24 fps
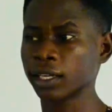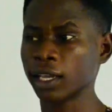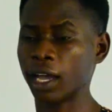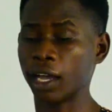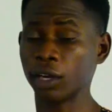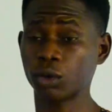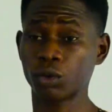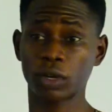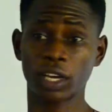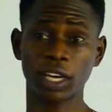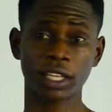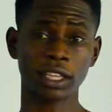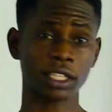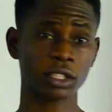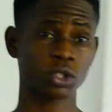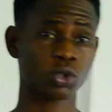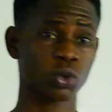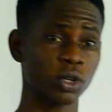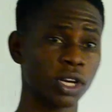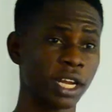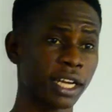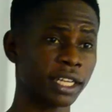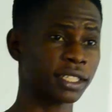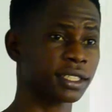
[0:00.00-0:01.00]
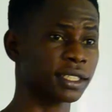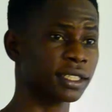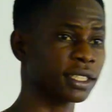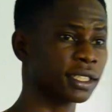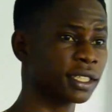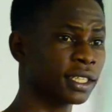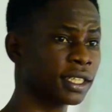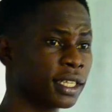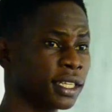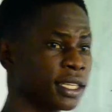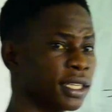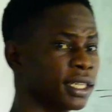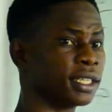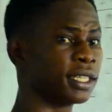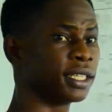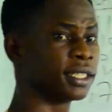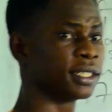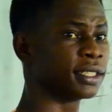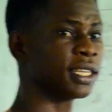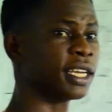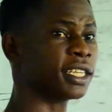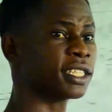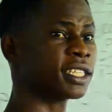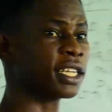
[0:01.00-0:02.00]
are you together, students?
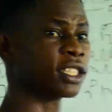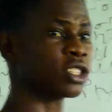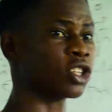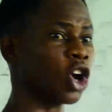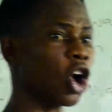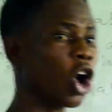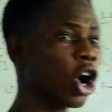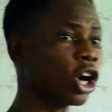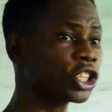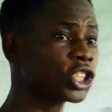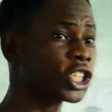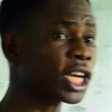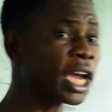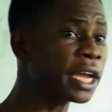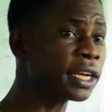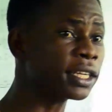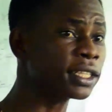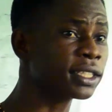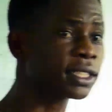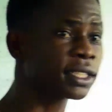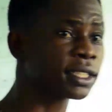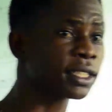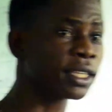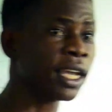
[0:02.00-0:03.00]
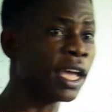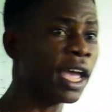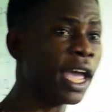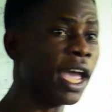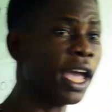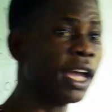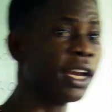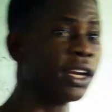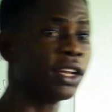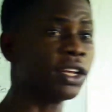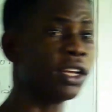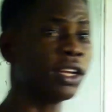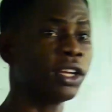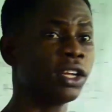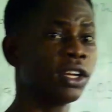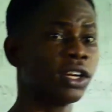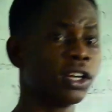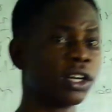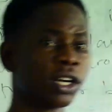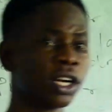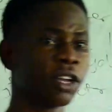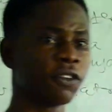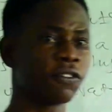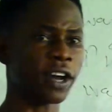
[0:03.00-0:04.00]
Such as oceans and
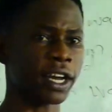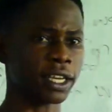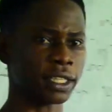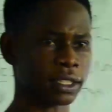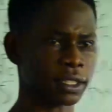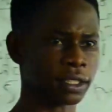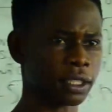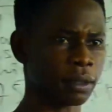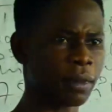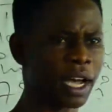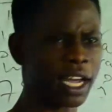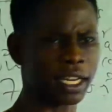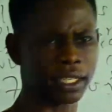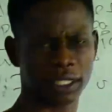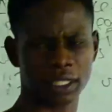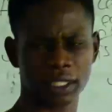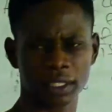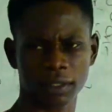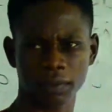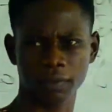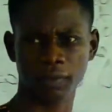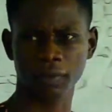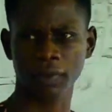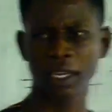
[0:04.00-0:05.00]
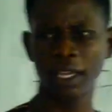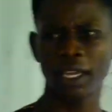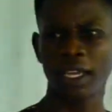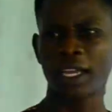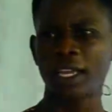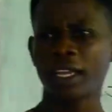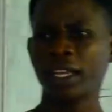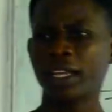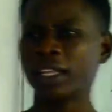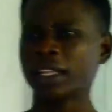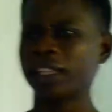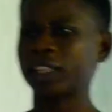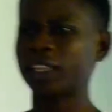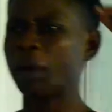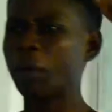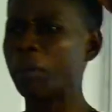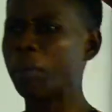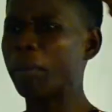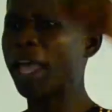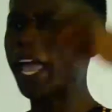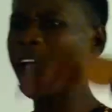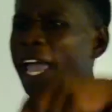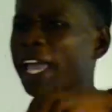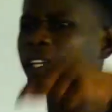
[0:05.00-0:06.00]
rivers. But the
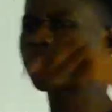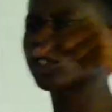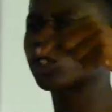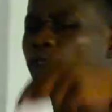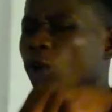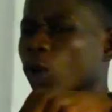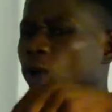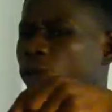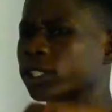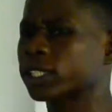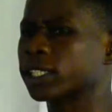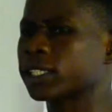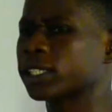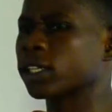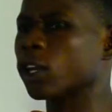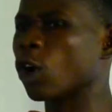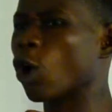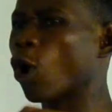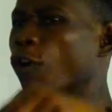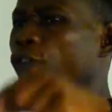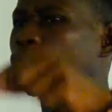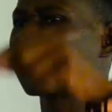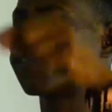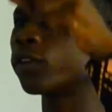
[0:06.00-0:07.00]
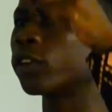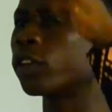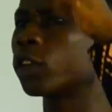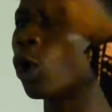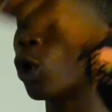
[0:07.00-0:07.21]
main source of